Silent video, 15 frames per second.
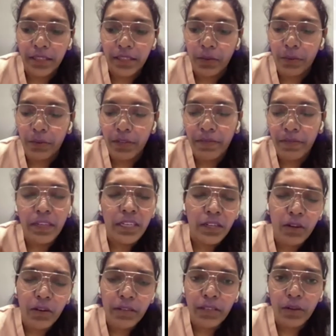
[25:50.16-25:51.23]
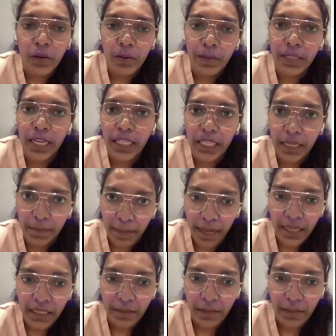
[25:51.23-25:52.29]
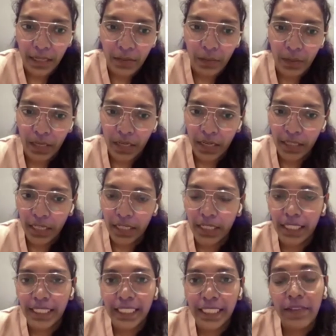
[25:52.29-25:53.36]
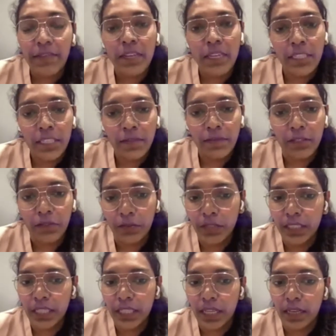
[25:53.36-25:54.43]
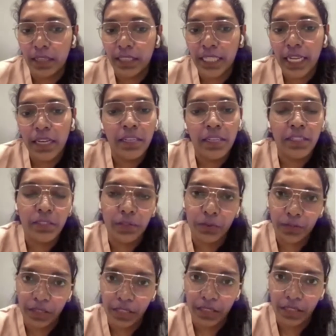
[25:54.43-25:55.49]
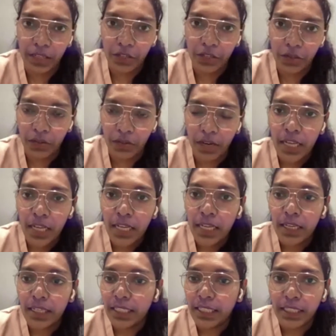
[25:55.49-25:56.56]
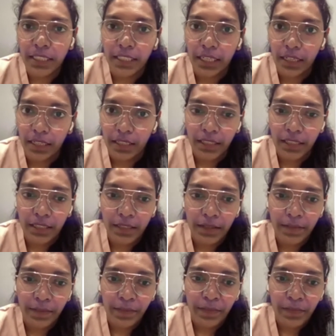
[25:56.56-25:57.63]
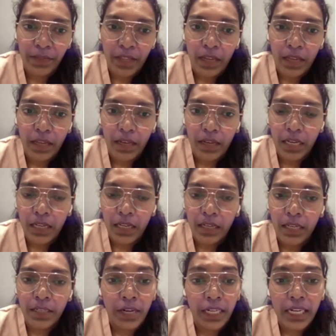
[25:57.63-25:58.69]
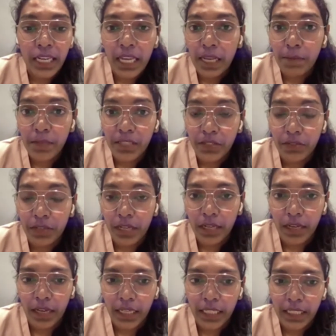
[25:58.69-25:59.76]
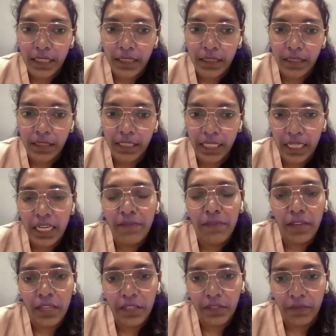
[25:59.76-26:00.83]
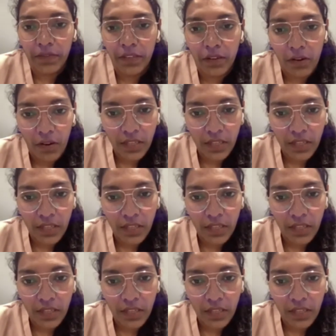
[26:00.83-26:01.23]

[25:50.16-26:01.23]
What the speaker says: So reflecting on the COVID-19 pandemic, we conducted several interviews and secondary source research on recent studies. It greatly helped us to realize the significance of the